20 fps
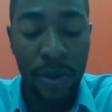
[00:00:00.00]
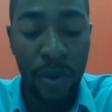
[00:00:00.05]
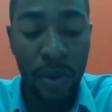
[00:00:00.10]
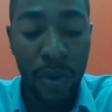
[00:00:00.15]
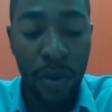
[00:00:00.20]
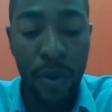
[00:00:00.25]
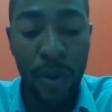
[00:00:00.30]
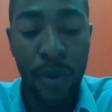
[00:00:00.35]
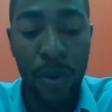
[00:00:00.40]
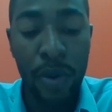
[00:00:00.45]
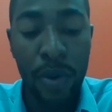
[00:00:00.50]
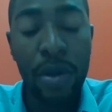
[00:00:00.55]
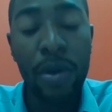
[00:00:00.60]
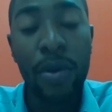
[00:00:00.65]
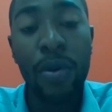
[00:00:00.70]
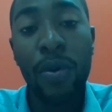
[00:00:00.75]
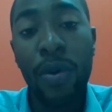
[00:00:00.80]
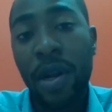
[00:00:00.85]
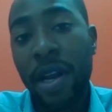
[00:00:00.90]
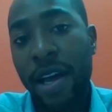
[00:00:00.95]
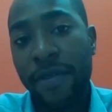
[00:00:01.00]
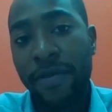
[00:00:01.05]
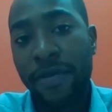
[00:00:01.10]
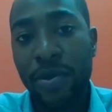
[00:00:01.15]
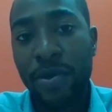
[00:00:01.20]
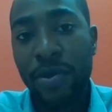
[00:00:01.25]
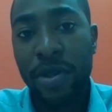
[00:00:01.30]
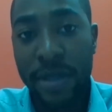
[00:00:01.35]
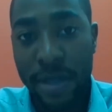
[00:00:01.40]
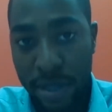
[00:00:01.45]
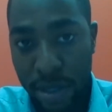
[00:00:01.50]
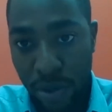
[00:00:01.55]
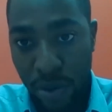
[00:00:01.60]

So you will have to